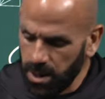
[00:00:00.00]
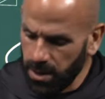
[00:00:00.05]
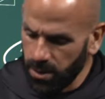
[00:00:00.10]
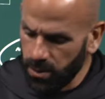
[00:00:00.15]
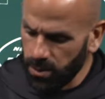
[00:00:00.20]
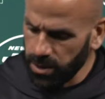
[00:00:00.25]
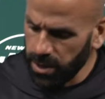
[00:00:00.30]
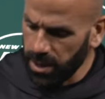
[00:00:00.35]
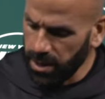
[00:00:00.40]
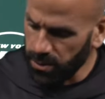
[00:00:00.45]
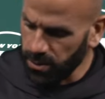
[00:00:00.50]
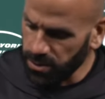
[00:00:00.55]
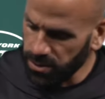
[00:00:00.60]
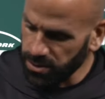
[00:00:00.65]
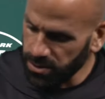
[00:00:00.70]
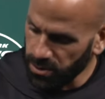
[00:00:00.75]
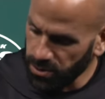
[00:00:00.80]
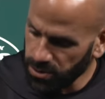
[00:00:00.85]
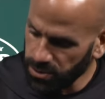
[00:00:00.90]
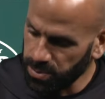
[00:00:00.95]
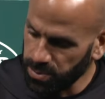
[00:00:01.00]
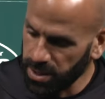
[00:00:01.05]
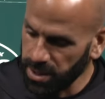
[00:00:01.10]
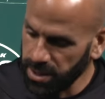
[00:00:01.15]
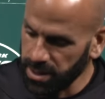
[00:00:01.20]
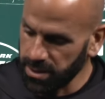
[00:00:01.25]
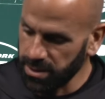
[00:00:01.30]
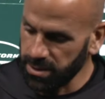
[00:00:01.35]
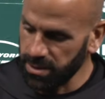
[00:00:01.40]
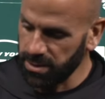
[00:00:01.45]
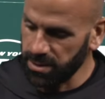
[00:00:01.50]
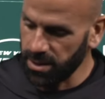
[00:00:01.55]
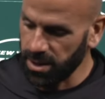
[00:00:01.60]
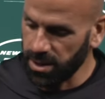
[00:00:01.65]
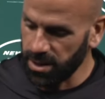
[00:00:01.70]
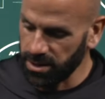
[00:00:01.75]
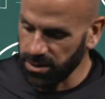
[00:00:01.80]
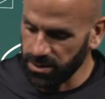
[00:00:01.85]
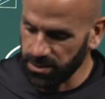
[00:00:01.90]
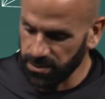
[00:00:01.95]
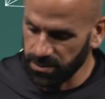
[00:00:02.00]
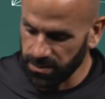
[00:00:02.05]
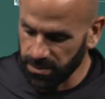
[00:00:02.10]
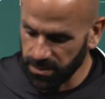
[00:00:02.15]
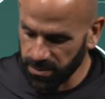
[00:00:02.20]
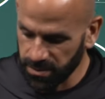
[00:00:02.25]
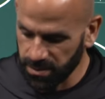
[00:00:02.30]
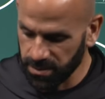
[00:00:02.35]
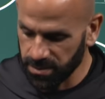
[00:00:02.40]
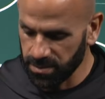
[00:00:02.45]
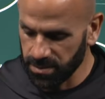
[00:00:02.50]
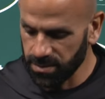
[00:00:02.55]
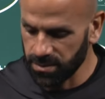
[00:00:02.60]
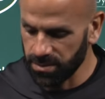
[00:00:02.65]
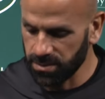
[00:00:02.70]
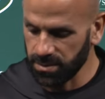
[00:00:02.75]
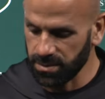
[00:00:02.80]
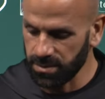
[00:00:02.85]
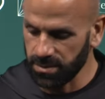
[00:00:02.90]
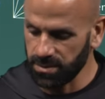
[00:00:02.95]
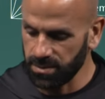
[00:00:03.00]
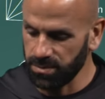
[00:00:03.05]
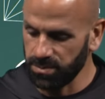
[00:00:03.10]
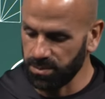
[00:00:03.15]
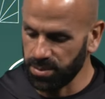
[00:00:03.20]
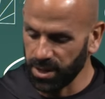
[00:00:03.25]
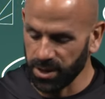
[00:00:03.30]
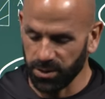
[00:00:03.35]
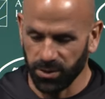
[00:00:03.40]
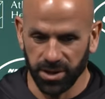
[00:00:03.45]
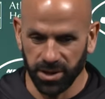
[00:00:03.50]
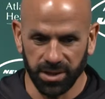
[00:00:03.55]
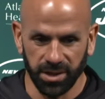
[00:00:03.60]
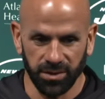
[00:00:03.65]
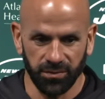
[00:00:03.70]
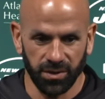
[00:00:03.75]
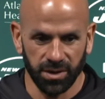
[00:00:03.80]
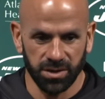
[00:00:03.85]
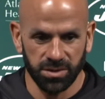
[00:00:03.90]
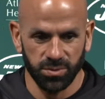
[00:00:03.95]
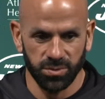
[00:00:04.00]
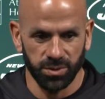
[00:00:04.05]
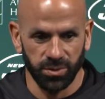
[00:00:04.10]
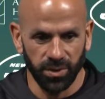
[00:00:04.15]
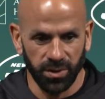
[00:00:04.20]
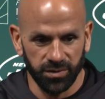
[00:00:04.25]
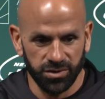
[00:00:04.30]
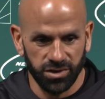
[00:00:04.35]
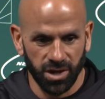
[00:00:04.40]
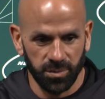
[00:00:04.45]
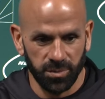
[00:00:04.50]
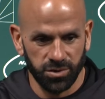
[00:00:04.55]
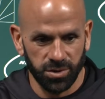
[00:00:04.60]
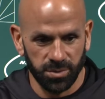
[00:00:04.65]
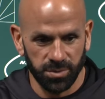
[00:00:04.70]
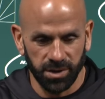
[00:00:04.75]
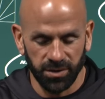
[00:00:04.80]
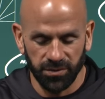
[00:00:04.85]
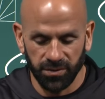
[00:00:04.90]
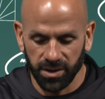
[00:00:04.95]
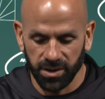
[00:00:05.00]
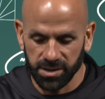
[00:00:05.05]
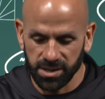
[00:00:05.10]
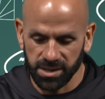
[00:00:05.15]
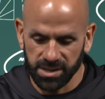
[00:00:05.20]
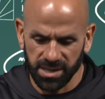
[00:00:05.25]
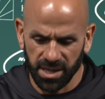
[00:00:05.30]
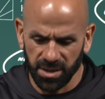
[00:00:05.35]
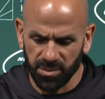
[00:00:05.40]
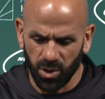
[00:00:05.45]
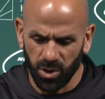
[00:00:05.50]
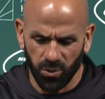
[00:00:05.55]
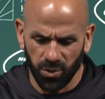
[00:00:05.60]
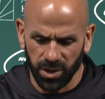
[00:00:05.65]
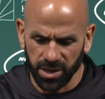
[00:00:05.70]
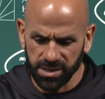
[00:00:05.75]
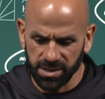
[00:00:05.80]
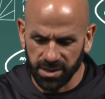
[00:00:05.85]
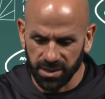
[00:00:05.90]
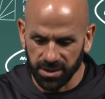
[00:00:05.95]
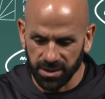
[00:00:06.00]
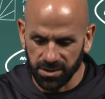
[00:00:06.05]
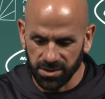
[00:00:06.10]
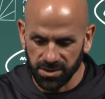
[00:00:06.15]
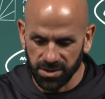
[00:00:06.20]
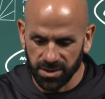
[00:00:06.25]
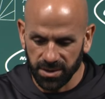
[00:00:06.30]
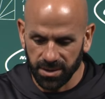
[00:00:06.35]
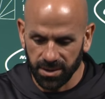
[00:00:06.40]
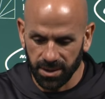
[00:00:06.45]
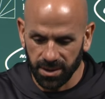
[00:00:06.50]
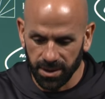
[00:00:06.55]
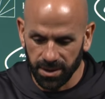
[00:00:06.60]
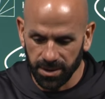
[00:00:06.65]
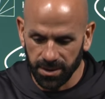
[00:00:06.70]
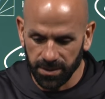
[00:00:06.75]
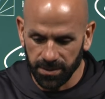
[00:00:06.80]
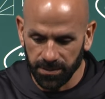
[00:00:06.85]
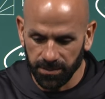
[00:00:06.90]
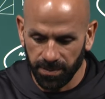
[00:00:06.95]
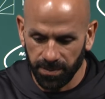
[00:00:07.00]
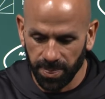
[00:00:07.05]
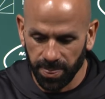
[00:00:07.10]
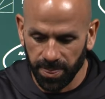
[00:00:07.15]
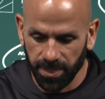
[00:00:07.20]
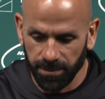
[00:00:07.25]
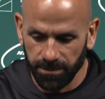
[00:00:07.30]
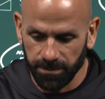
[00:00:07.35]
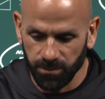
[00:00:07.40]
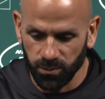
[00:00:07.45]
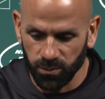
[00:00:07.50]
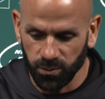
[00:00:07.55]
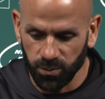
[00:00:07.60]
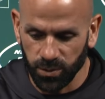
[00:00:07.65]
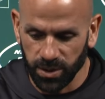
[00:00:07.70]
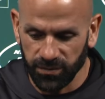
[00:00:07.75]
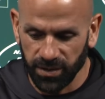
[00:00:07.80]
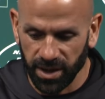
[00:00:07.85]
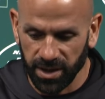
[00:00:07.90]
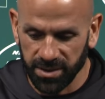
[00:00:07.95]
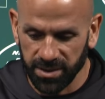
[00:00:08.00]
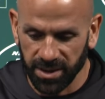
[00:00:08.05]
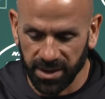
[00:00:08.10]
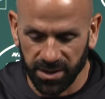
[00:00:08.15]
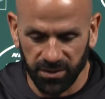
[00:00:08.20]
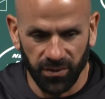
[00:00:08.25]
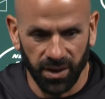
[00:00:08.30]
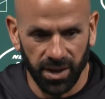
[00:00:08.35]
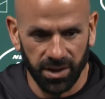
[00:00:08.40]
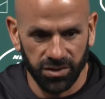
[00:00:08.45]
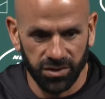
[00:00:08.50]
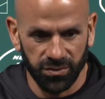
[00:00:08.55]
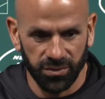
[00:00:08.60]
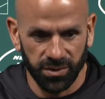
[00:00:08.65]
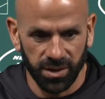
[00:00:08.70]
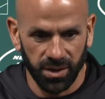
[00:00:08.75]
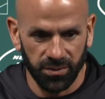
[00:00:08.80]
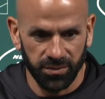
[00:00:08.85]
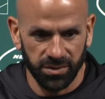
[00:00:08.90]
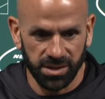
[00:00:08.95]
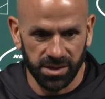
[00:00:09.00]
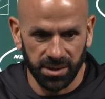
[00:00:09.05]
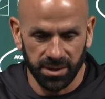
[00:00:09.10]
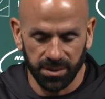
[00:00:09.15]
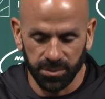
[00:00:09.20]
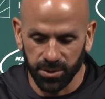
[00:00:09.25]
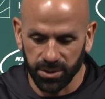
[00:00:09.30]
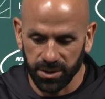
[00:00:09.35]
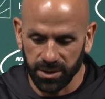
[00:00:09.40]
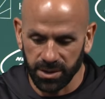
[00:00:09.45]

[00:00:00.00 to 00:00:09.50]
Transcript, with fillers: Well, yeah, you know, you play uh, you play great defense. We do have a championship defense. It's not about wasting. It's um, we've got to take advantage of it, obviously. But